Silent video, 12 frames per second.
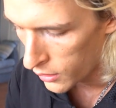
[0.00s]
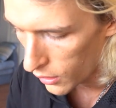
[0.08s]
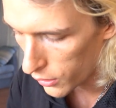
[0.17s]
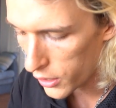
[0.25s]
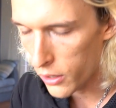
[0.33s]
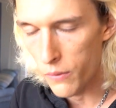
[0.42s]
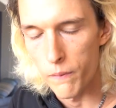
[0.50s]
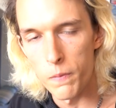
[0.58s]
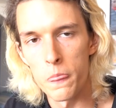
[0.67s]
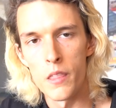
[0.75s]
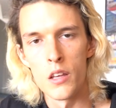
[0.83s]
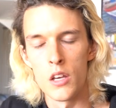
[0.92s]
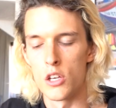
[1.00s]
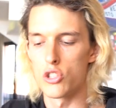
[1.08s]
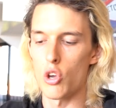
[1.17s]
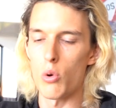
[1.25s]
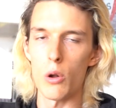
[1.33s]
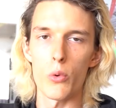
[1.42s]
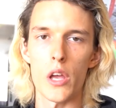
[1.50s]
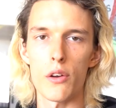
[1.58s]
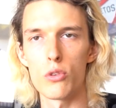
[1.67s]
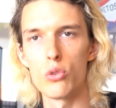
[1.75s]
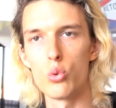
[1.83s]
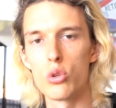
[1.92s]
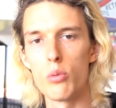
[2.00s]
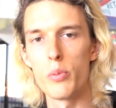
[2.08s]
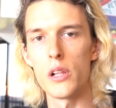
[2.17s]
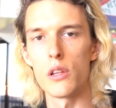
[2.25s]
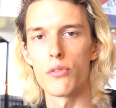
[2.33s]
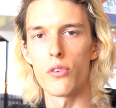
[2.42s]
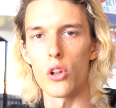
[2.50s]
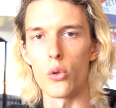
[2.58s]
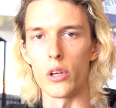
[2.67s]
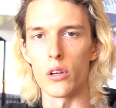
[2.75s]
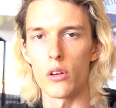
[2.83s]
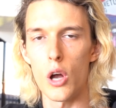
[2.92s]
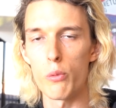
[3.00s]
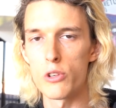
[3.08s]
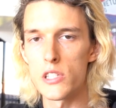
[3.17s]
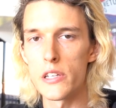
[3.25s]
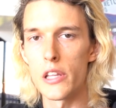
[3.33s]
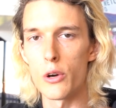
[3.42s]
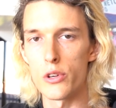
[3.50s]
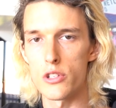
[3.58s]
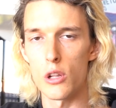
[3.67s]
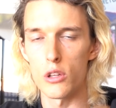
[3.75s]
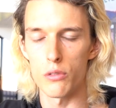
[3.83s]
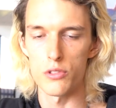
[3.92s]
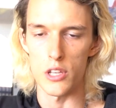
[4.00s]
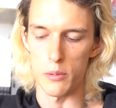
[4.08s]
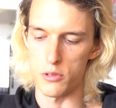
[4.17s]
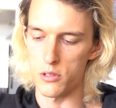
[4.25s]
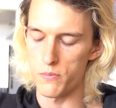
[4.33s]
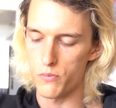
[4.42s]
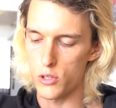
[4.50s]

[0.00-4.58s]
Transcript: Okay, so what we have to do to build a following? Obviously, there is a lot of steps.